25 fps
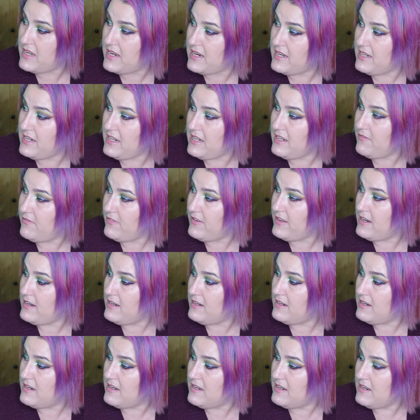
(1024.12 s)
And
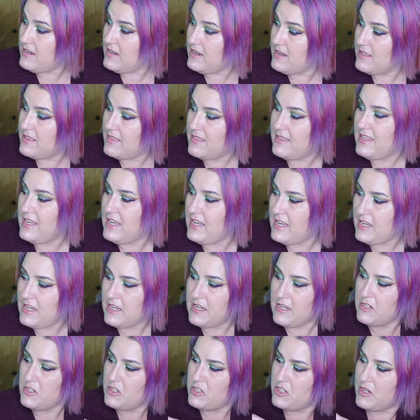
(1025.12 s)
even
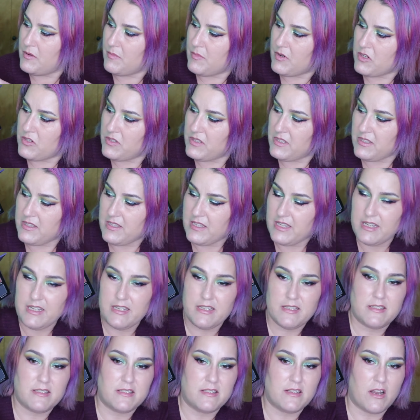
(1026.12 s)
the shimmers in
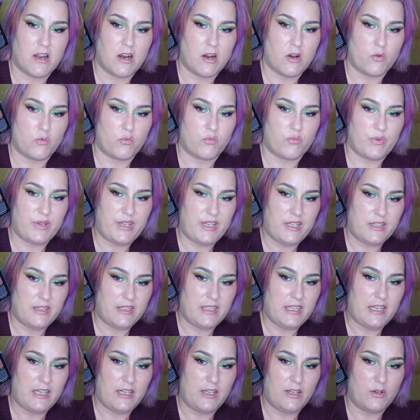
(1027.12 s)
this are
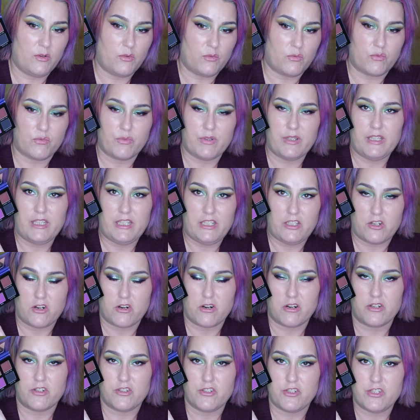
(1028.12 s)
really, really
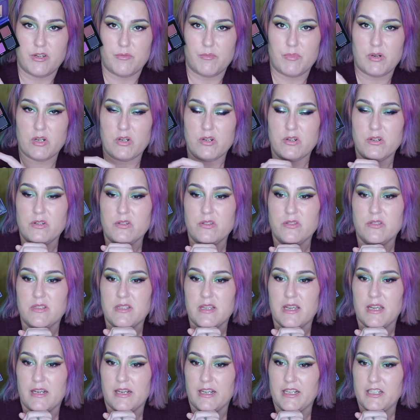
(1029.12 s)
dark shimmers.
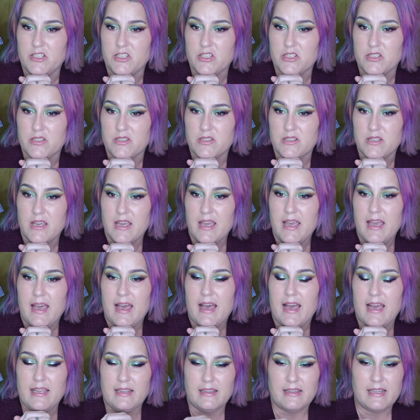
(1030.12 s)
And I just,
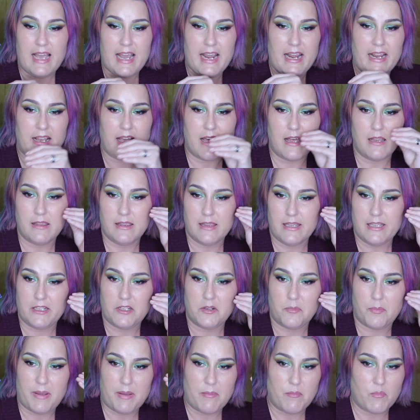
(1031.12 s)
I like a
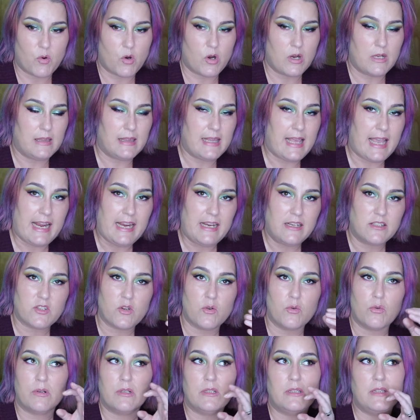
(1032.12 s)
little bit more light
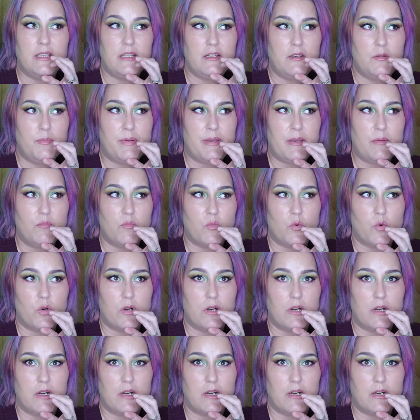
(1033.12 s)
or a little bit
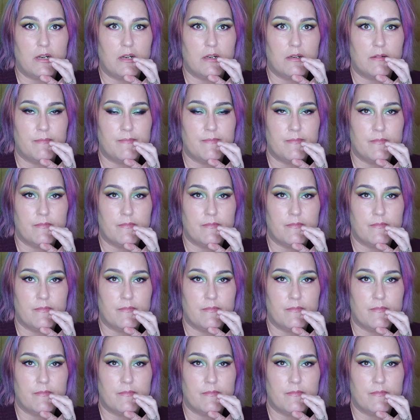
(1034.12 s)
more